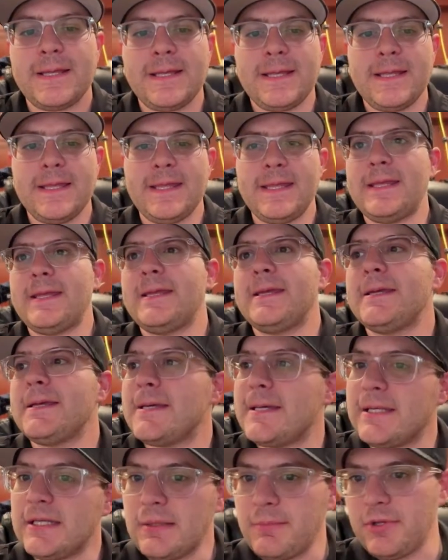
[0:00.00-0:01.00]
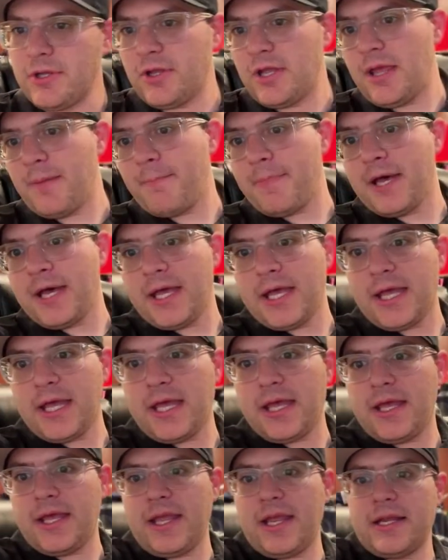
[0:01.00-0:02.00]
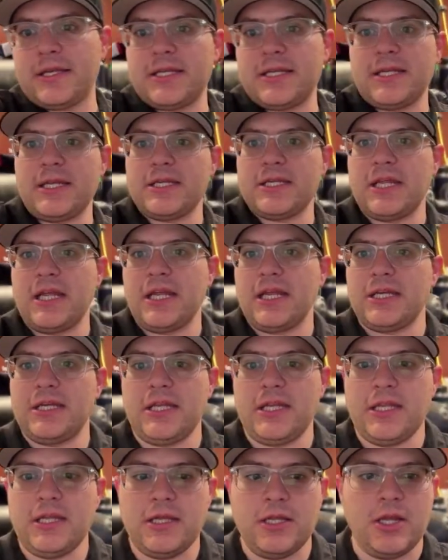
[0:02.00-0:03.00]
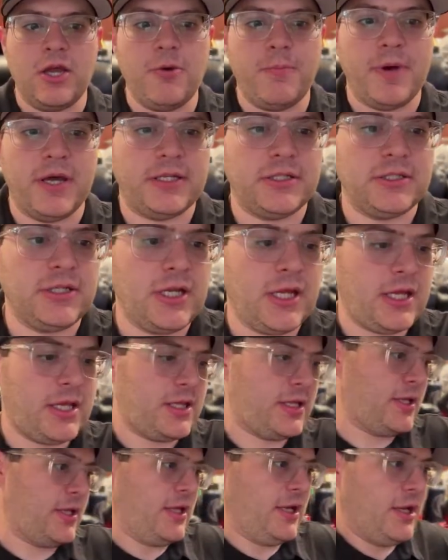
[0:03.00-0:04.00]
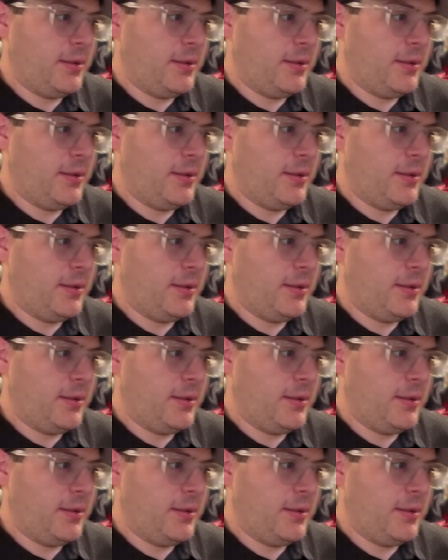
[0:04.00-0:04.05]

And let me go hit my handy dandy go button, and